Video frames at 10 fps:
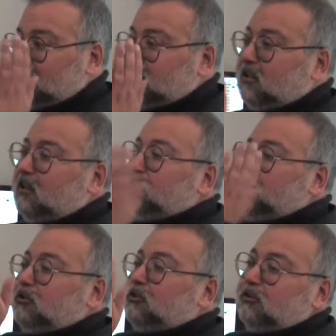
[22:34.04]
try
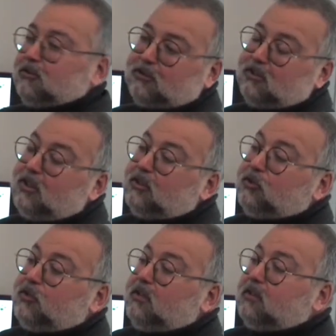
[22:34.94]
to
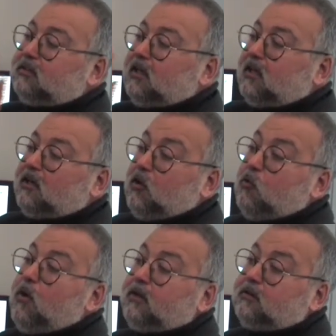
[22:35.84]
think that they are
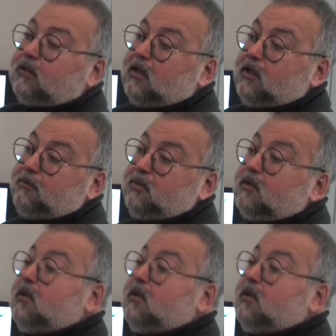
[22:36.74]
one type